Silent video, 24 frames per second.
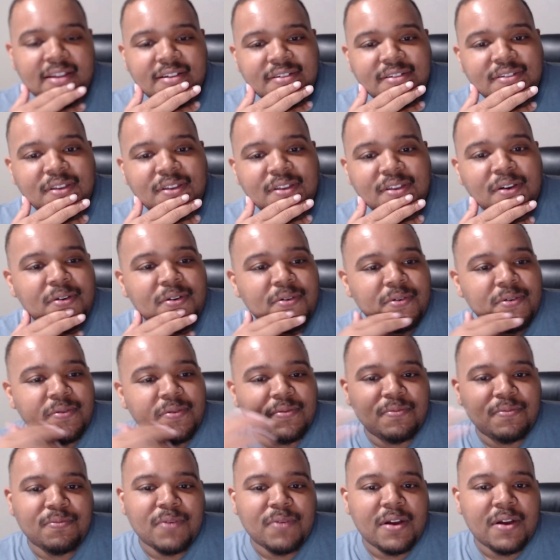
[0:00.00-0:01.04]
So
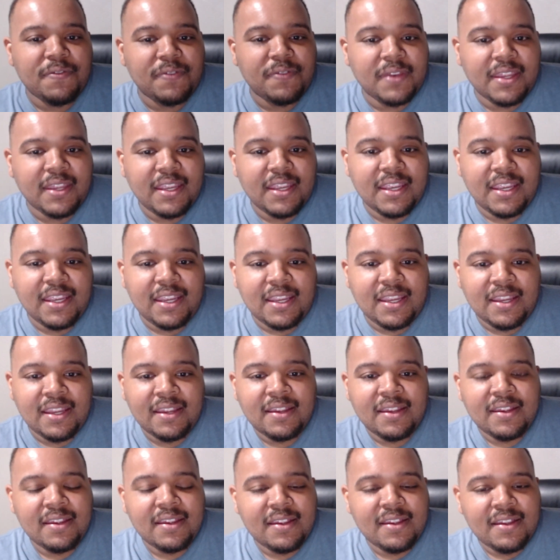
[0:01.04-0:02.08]
roughly
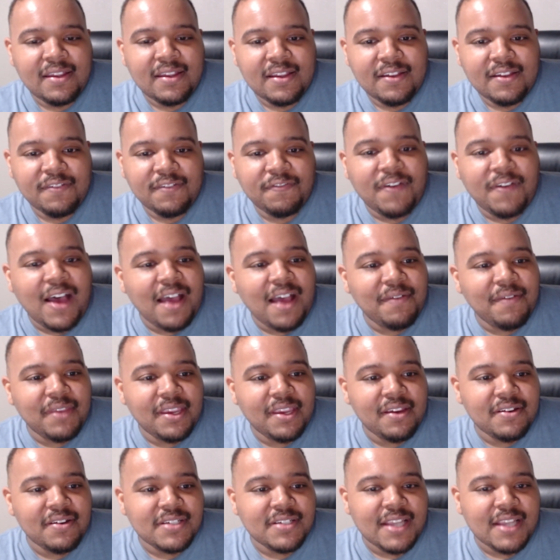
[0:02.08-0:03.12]
5
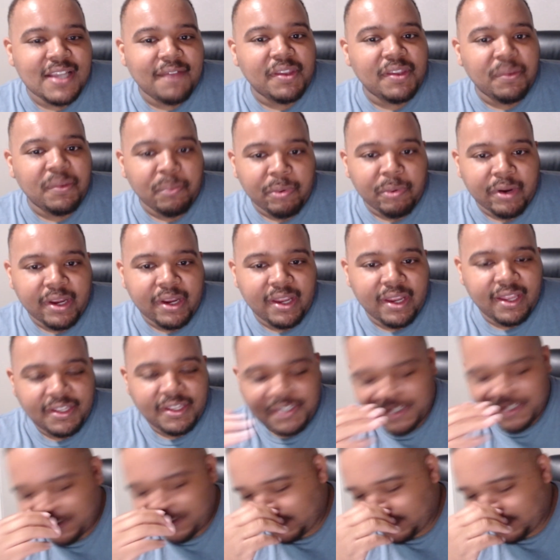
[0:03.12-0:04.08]
years after the bridge.